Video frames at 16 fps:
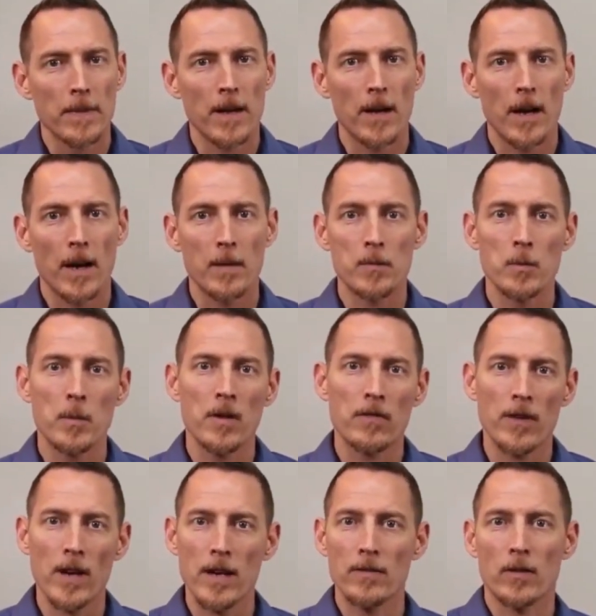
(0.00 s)
Uh, do me a
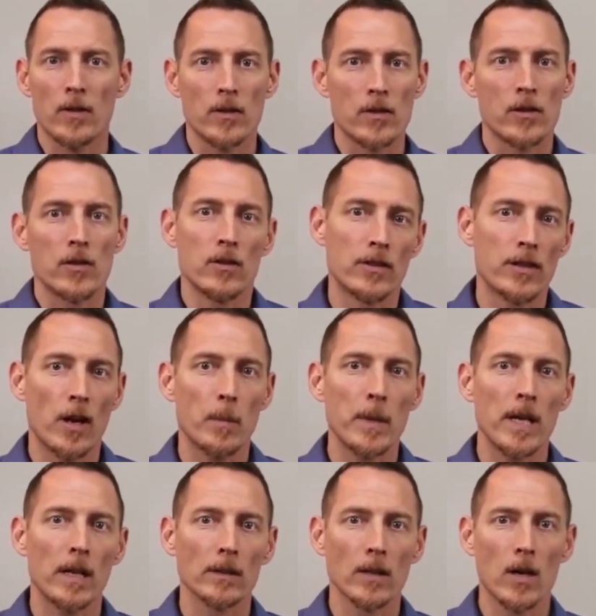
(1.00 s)
favor, tell
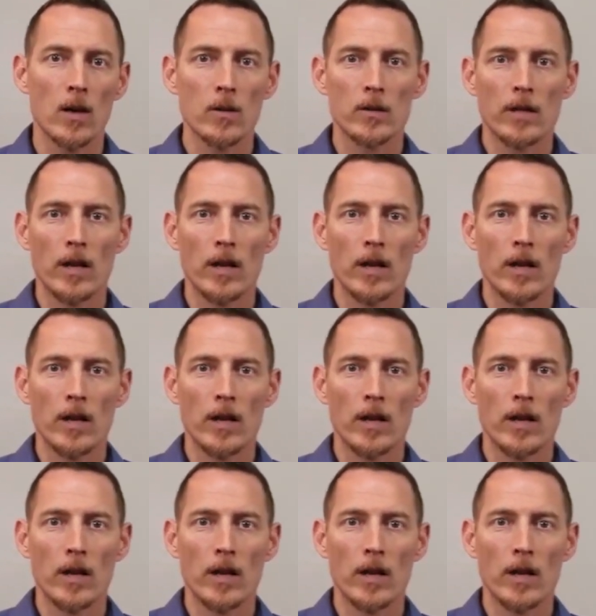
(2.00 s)
me hello,